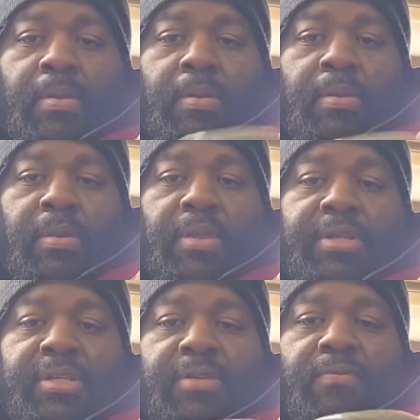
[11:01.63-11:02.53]
This
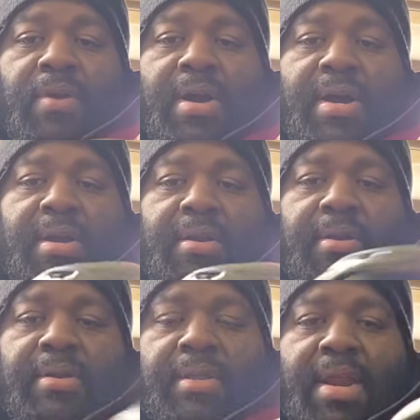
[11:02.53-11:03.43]
is a rod
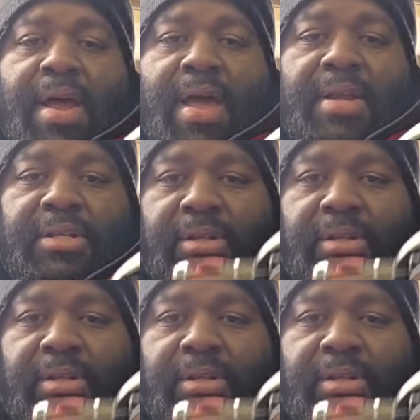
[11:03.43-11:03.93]
that I actually